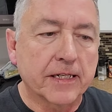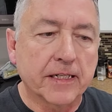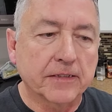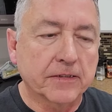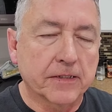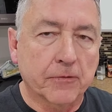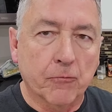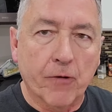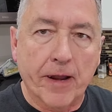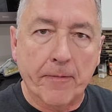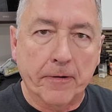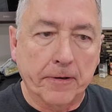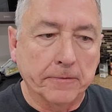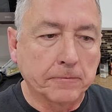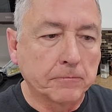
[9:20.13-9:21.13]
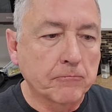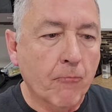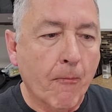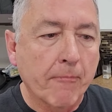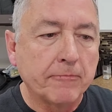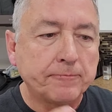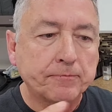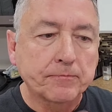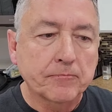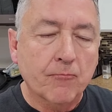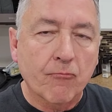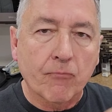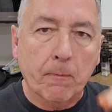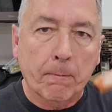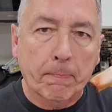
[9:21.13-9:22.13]
his at a Weber.
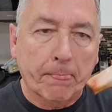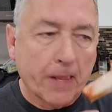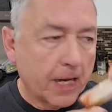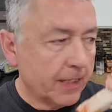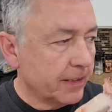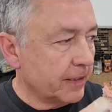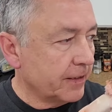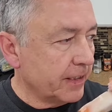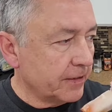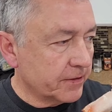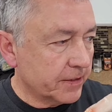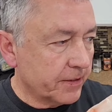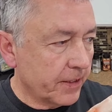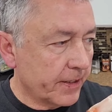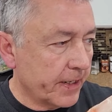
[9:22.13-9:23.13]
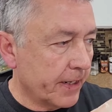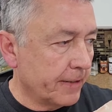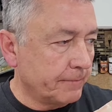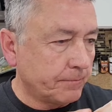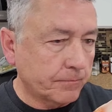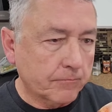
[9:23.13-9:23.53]
I did these in the